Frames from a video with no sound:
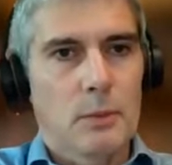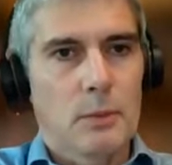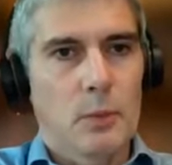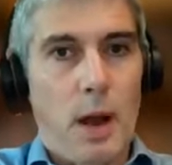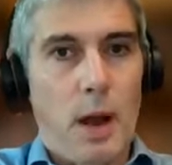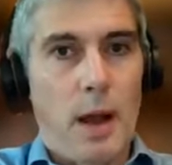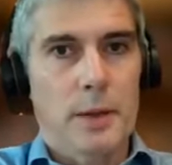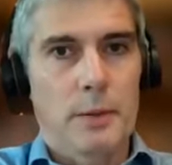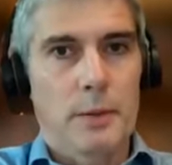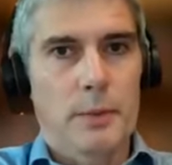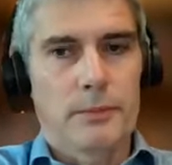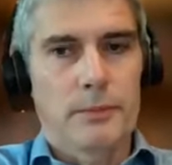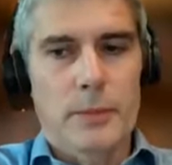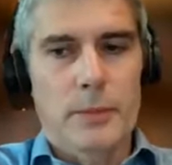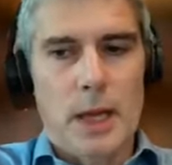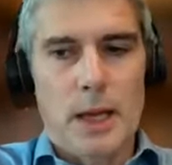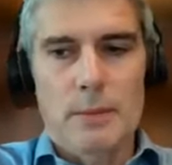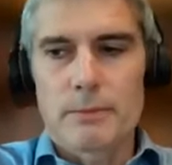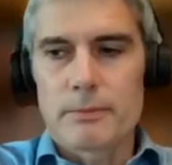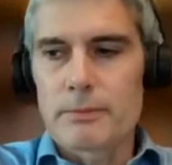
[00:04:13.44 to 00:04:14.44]
why
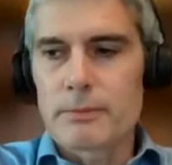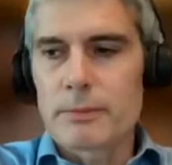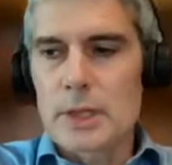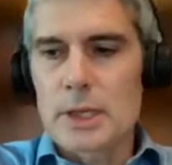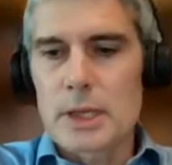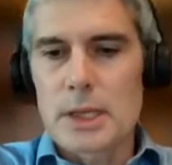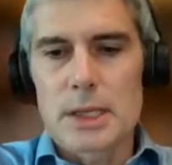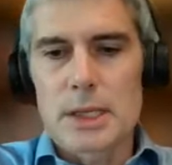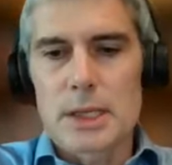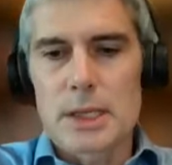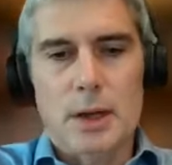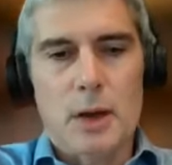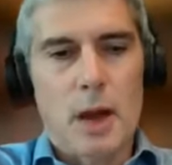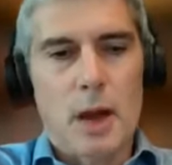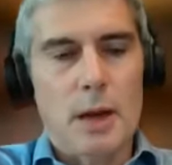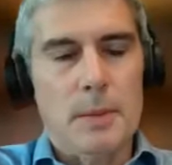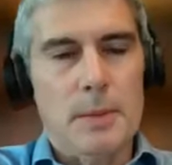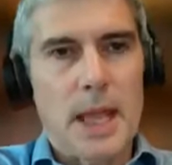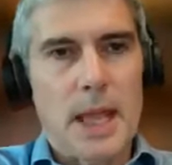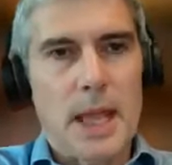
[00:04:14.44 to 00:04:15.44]
um, the
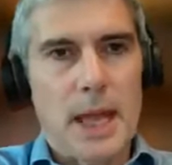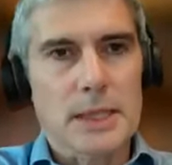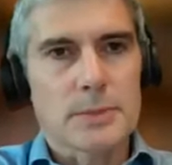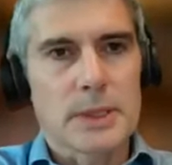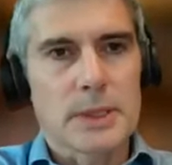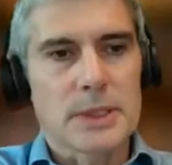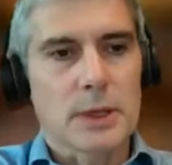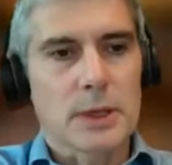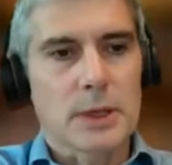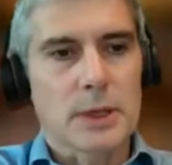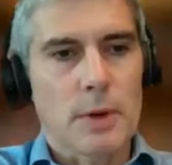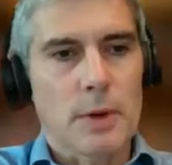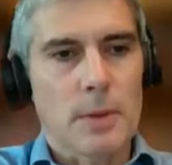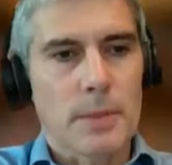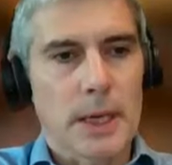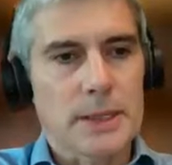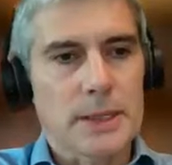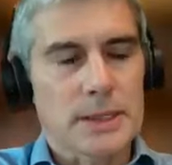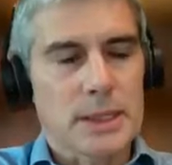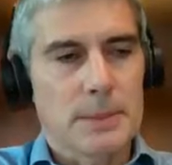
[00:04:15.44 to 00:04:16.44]
economy has been so
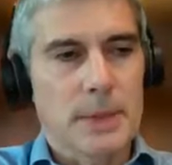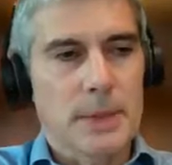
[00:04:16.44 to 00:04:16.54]
robust.